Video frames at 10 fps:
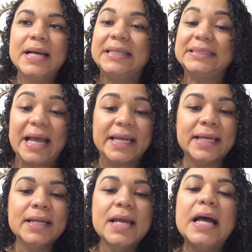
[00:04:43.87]

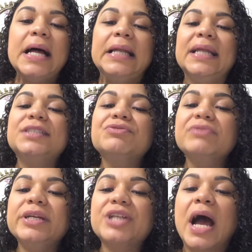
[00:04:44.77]
Second, let's
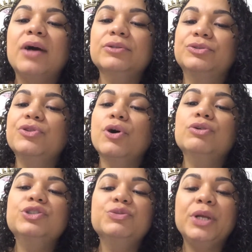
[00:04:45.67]
reach out to
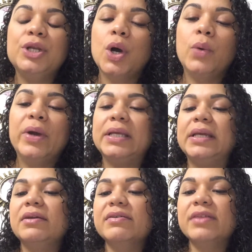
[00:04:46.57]
those we know and
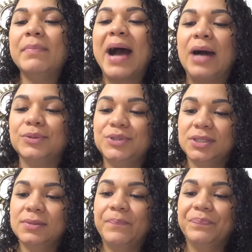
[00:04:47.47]
hear them out.
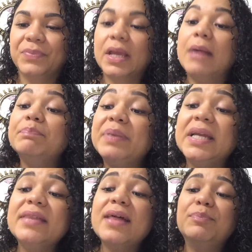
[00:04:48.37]

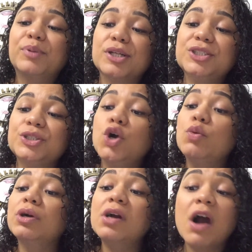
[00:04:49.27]
Be that person who
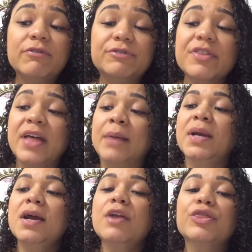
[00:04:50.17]
will comfort them
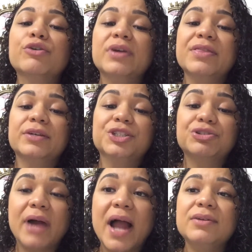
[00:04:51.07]
during their
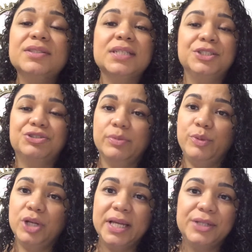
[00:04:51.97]
trials and
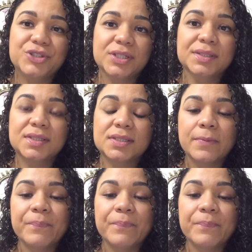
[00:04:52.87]
tribulations.